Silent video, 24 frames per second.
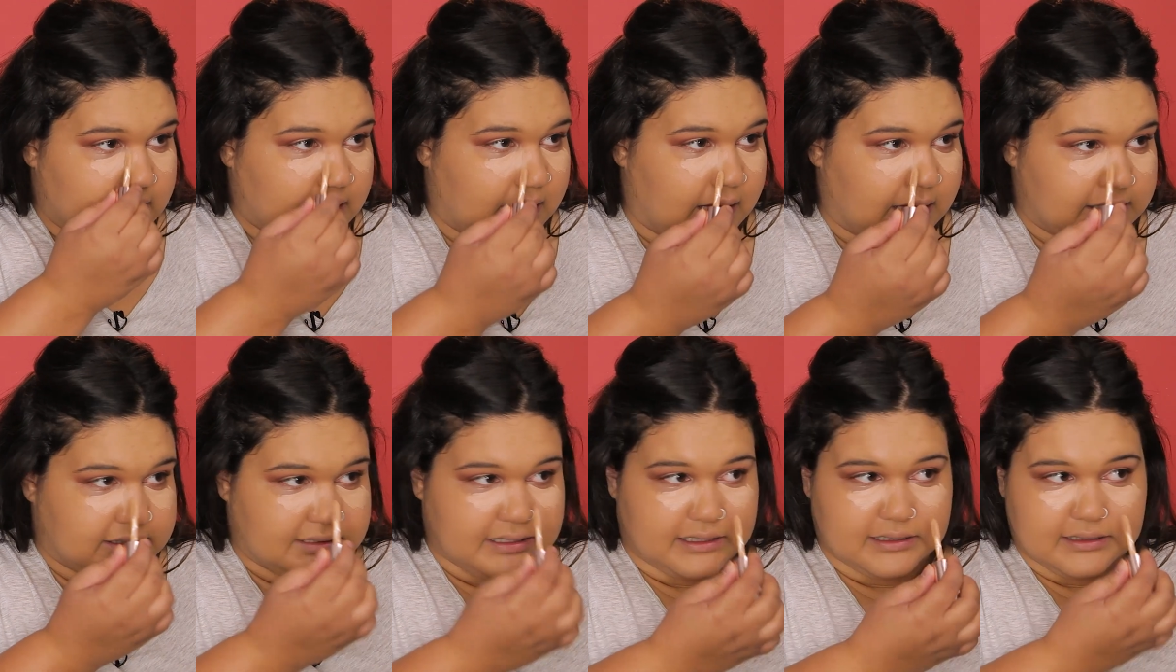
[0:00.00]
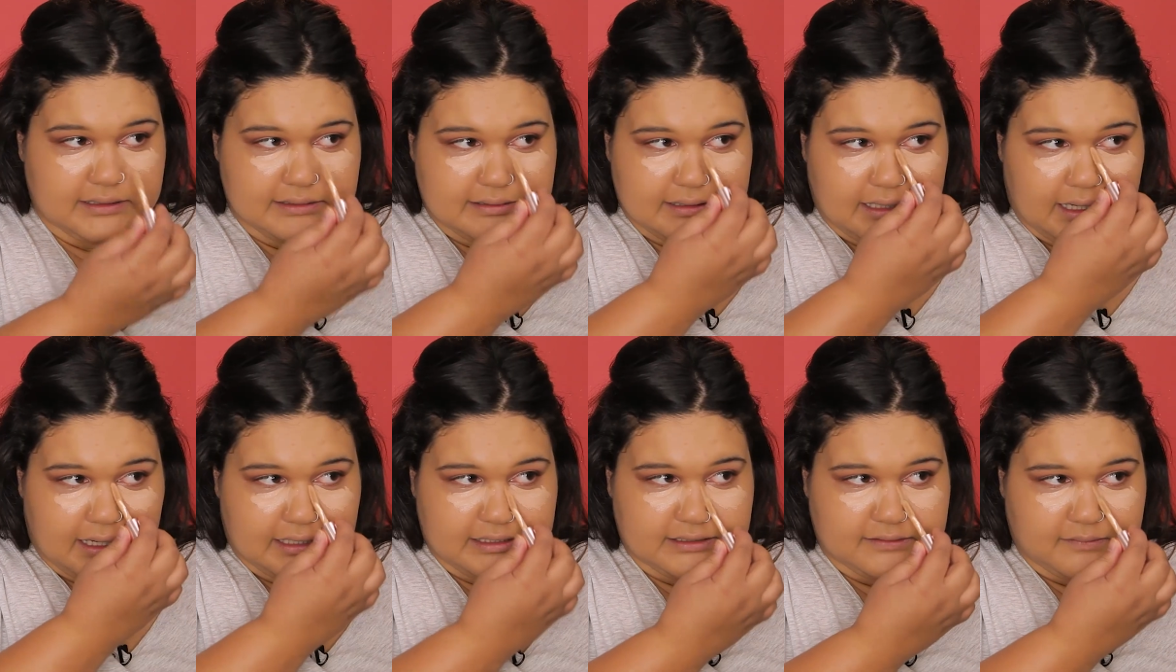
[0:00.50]
I like to get the
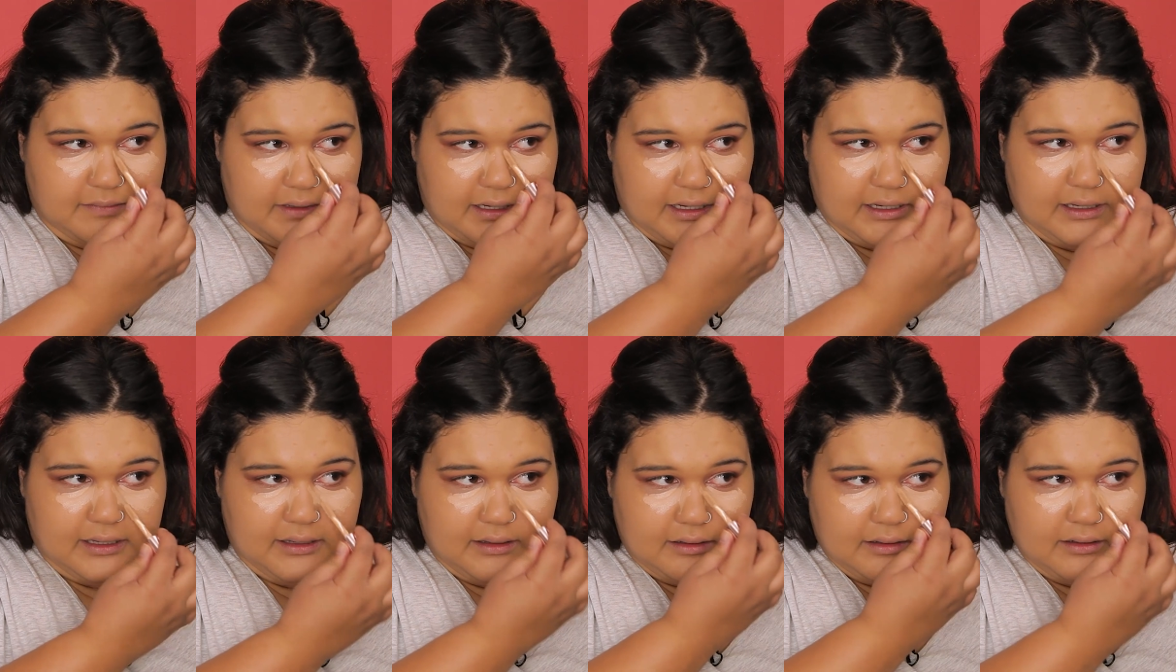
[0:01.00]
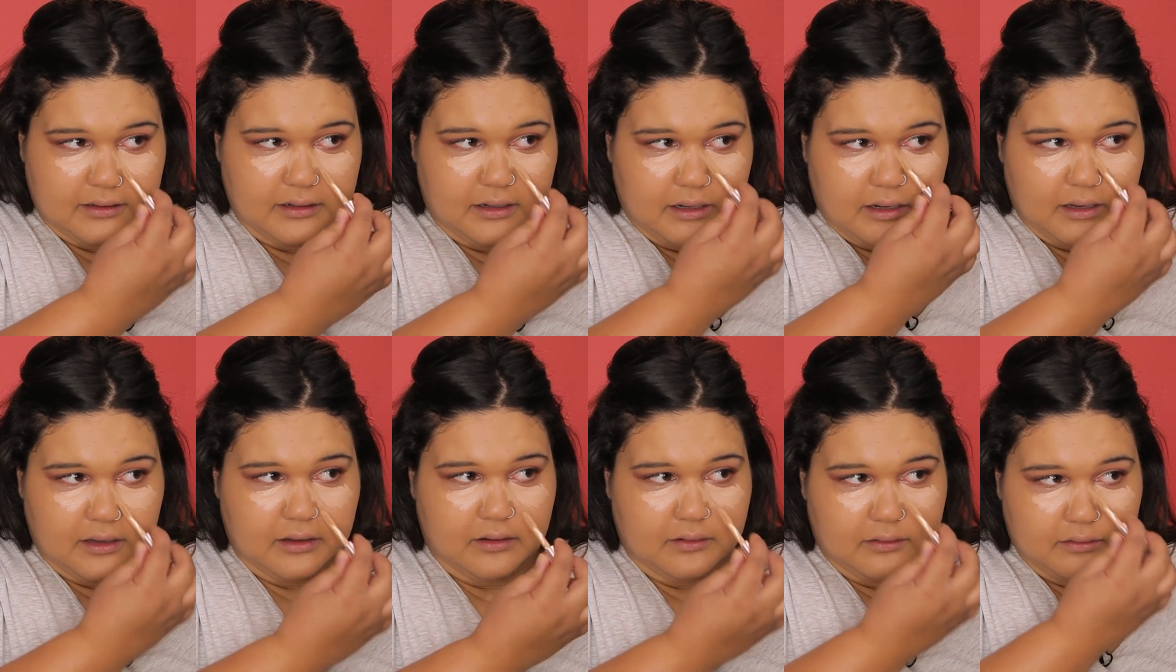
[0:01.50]
sides of my
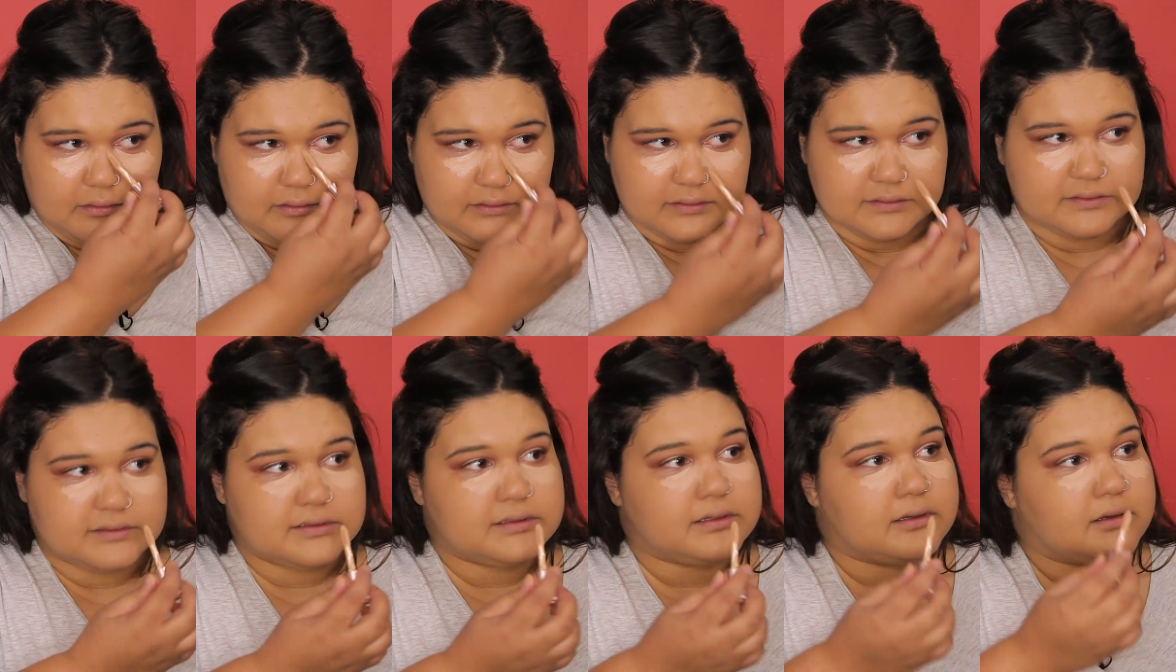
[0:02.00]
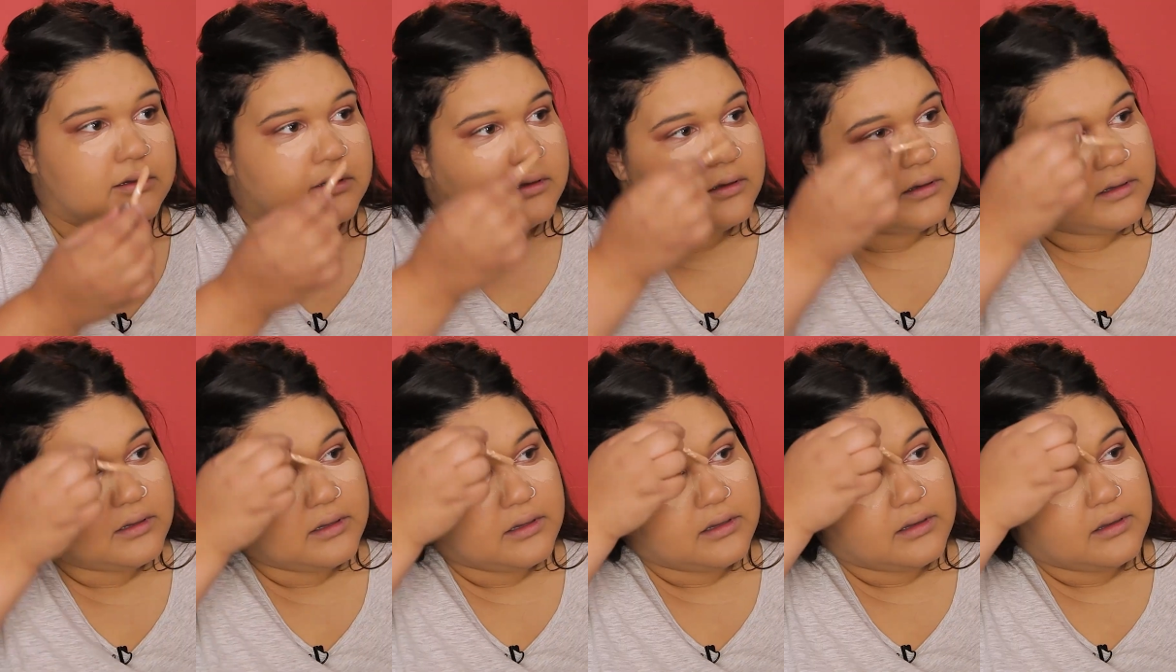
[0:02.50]
nose,
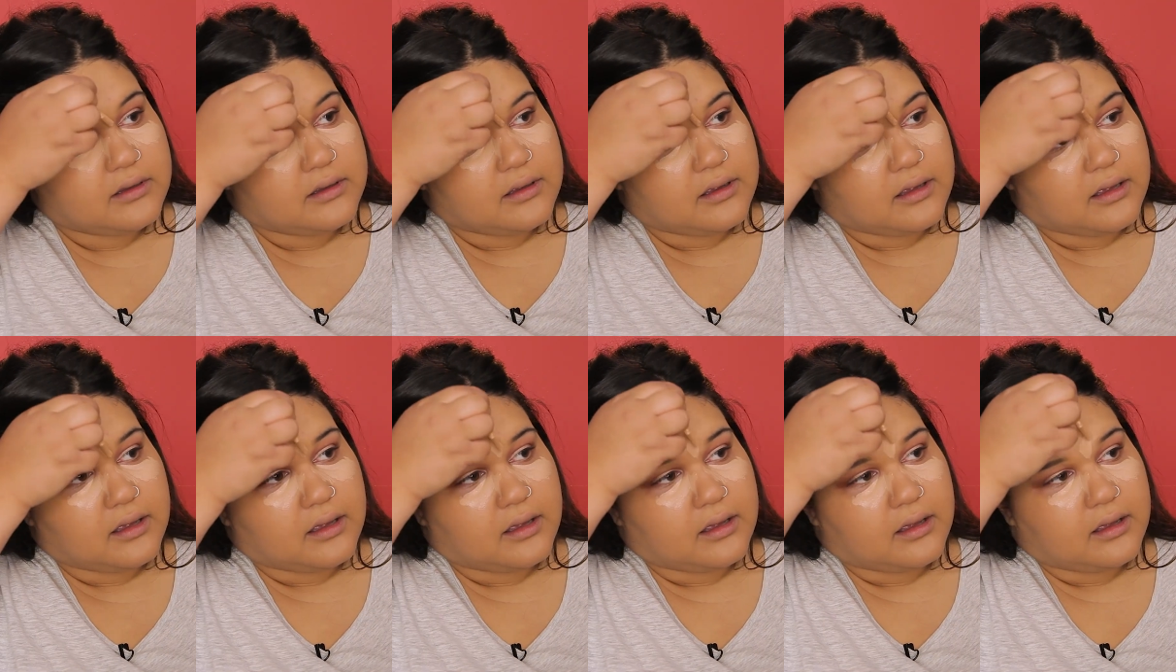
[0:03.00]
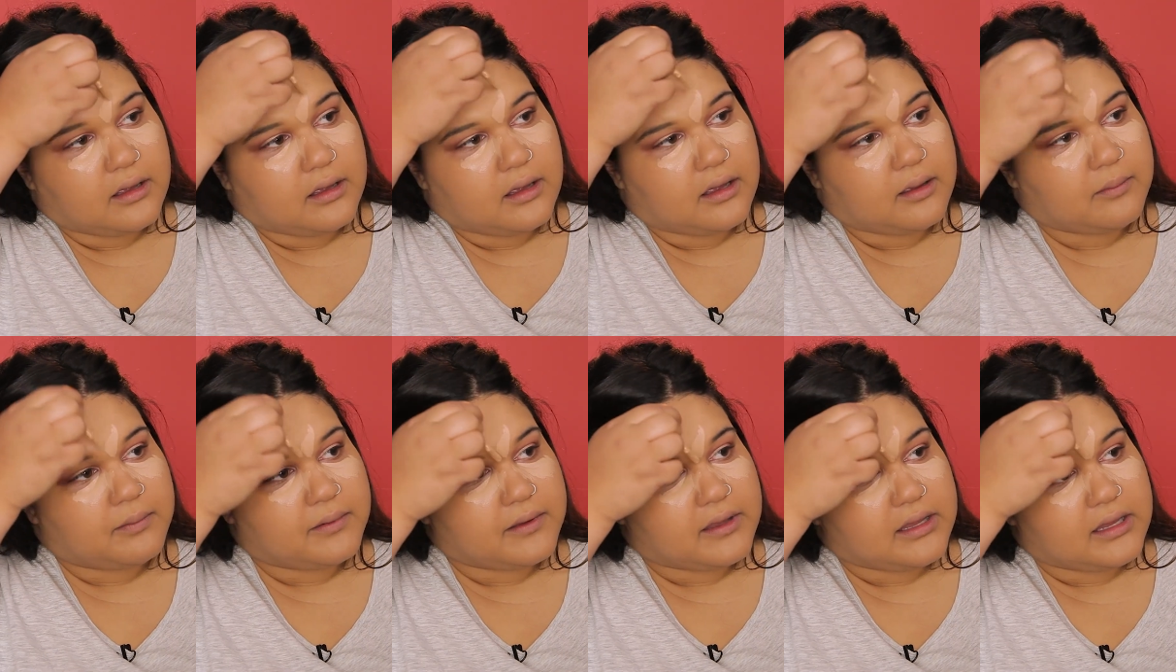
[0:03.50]

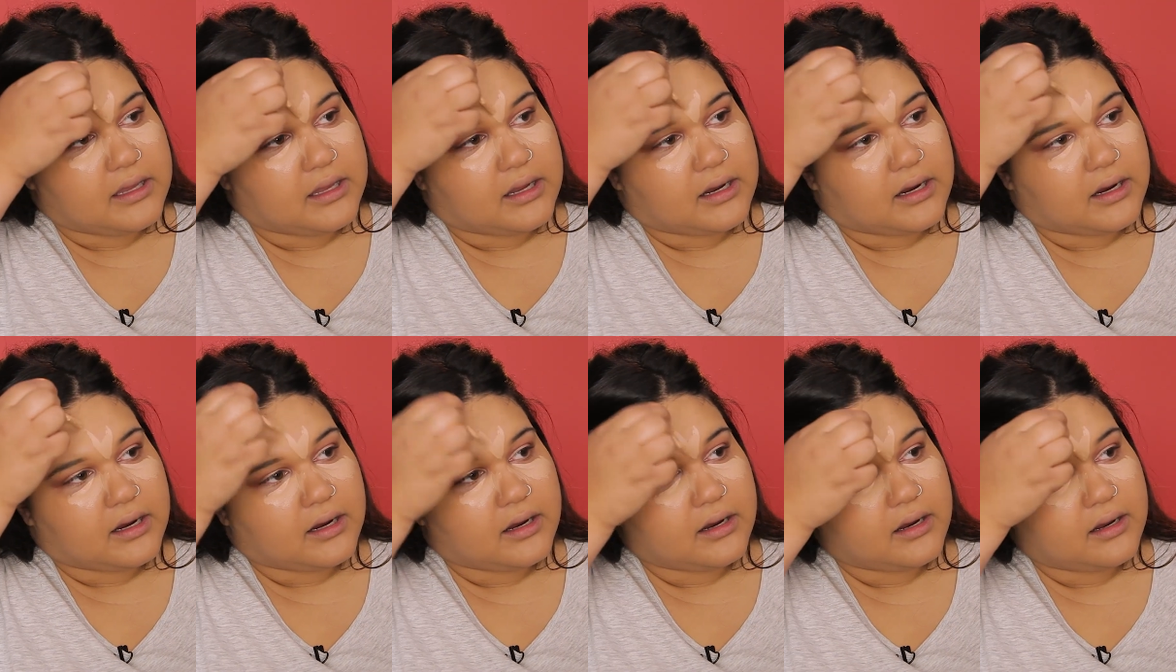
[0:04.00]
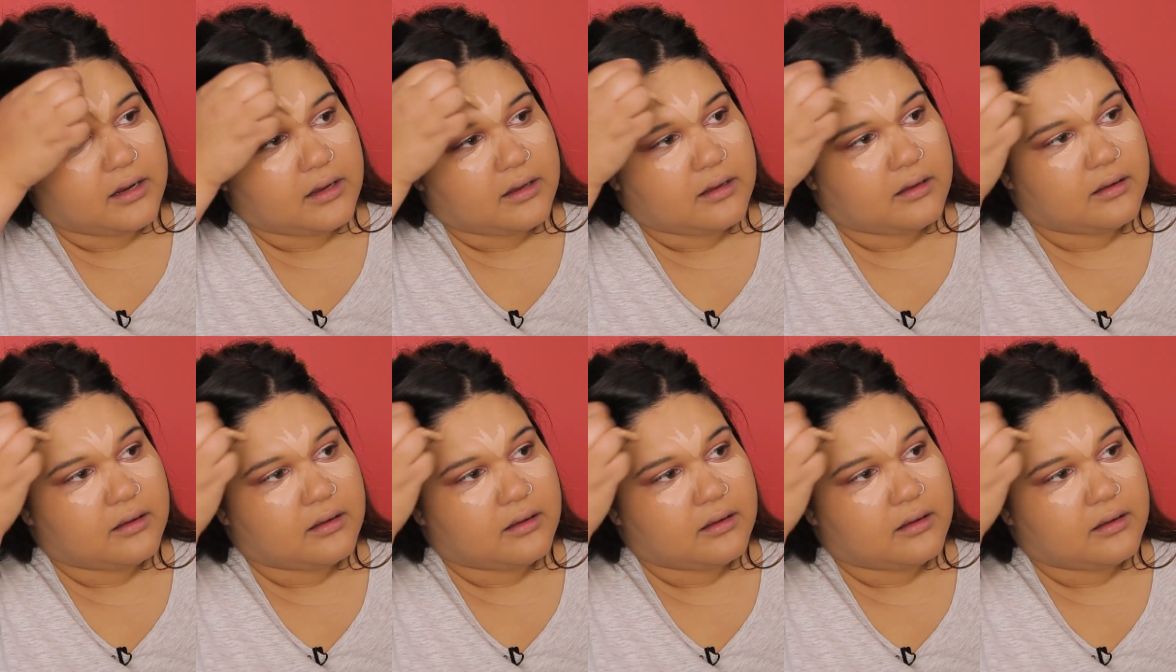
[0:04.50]
up here,